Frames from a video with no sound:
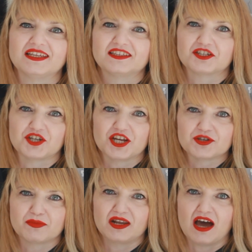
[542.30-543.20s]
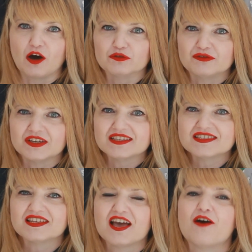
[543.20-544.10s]
interchangeable
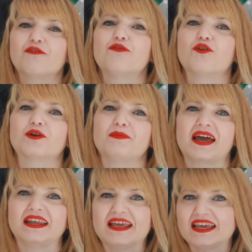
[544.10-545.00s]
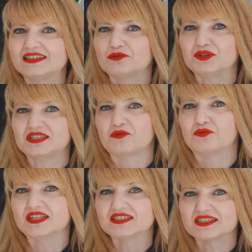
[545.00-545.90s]
outfits for my lady with a
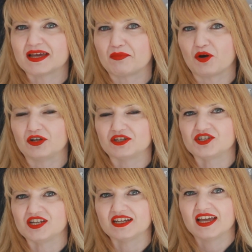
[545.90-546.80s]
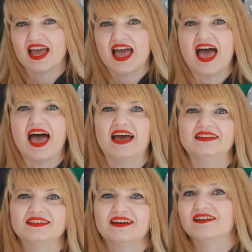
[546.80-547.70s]
winter typology
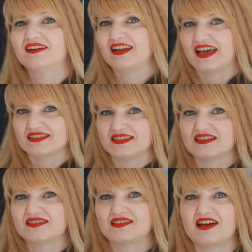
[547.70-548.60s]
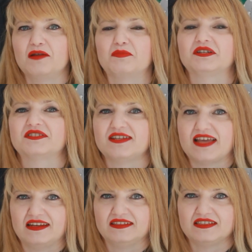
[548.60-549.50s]
and a classic style
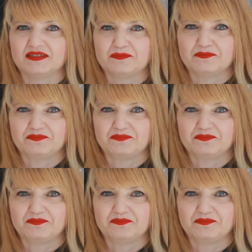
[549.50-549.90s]
personality.